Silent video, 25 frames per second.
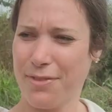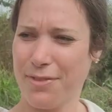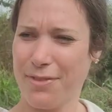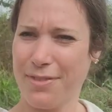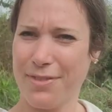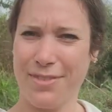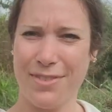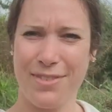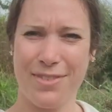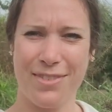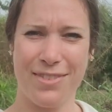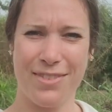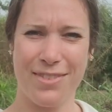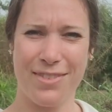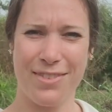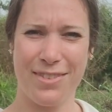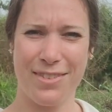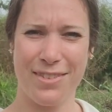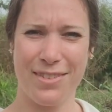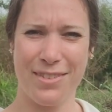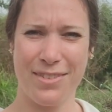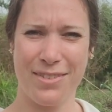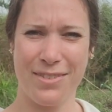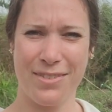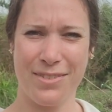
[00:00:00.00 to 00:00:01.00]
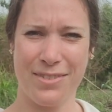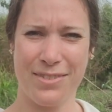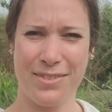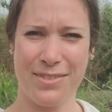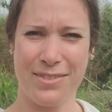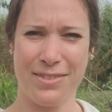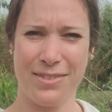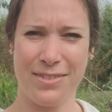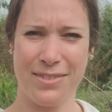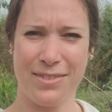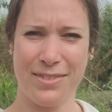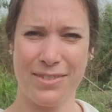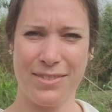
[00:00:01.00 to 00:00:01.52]

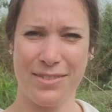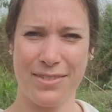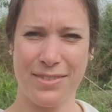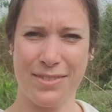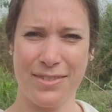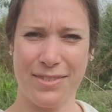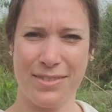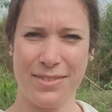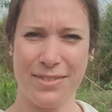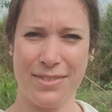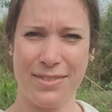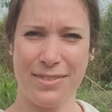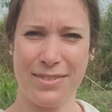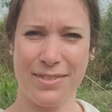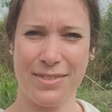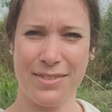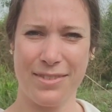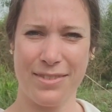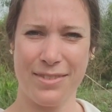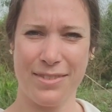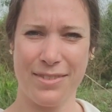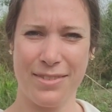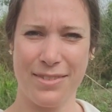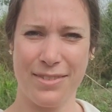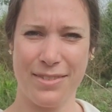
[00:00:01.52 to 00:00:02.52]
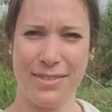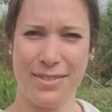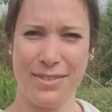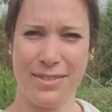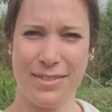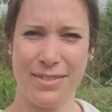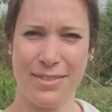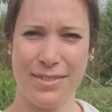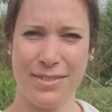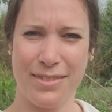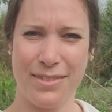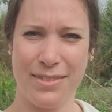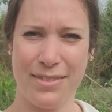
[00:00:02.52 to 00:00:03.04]

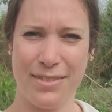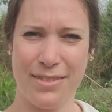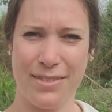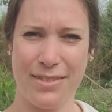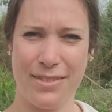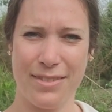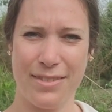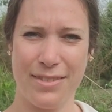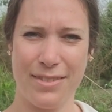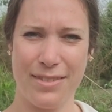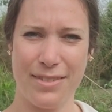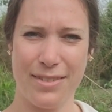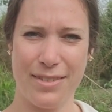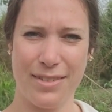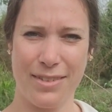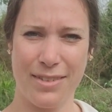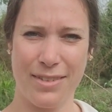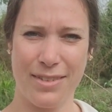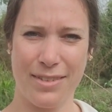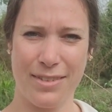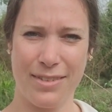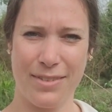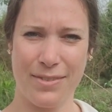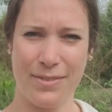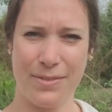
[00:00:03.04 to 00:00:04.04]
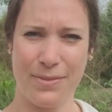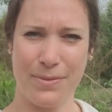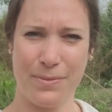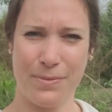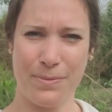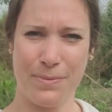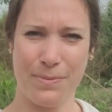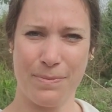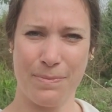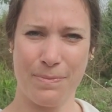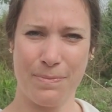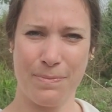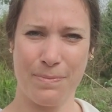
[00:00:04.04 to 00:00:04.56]

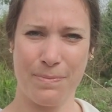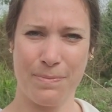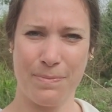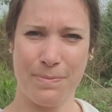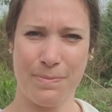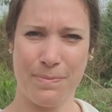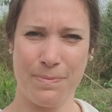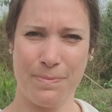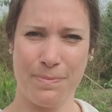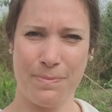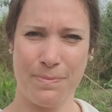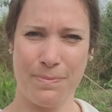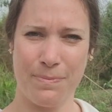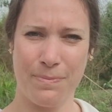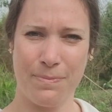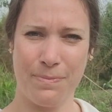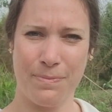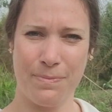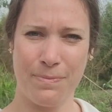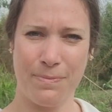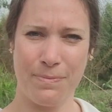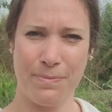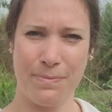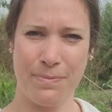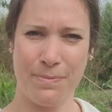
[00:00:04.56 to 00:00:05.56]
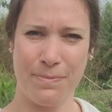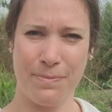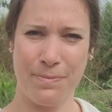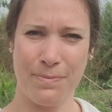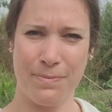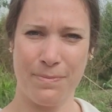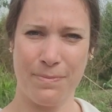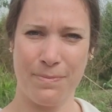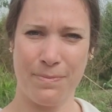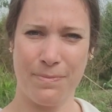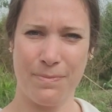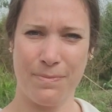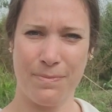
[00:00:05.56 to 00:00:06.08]

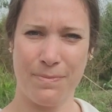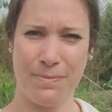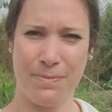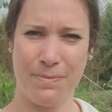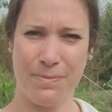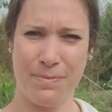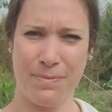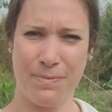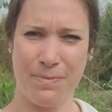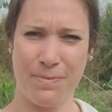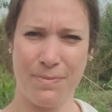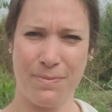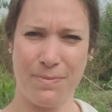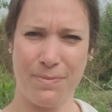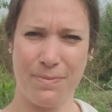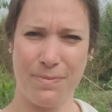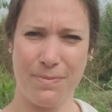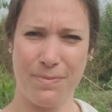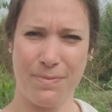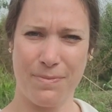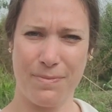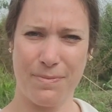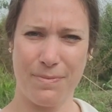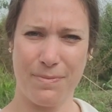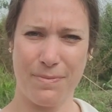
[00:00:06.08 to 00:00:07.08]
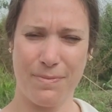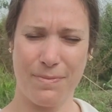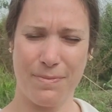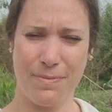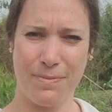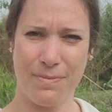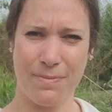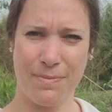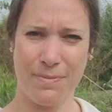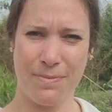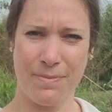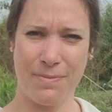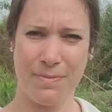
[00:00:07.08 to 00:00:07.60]

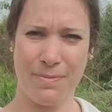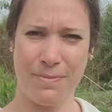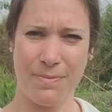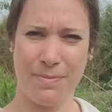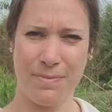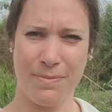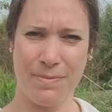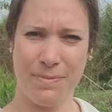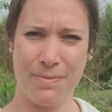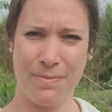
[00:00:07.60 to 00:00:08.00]
(not speaking)